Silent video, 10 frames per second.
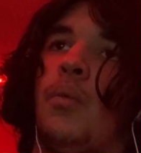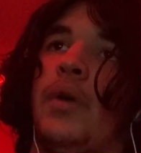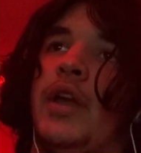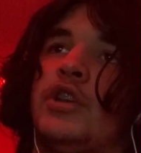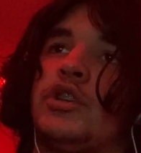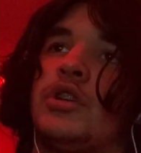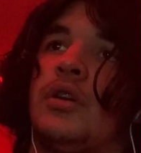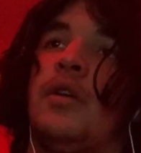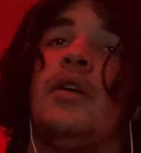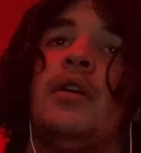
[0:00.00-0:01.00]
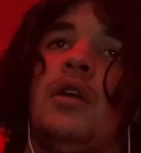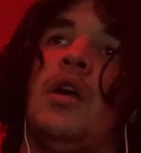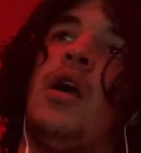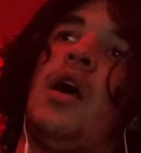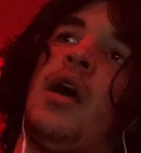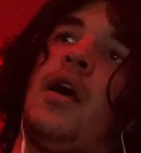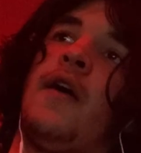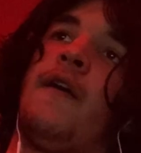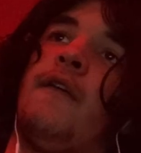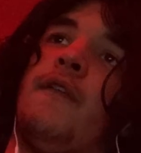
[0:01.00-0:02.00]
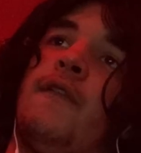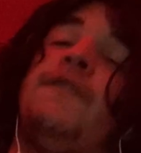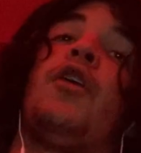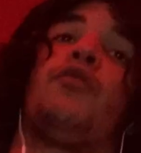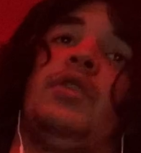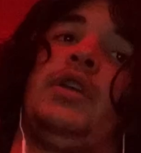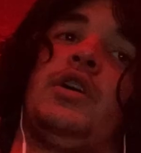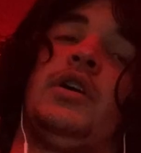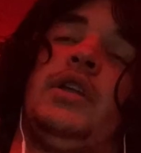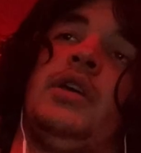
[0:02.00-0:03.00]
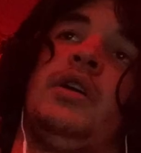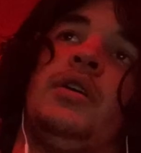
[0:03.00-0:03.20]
which felt really good.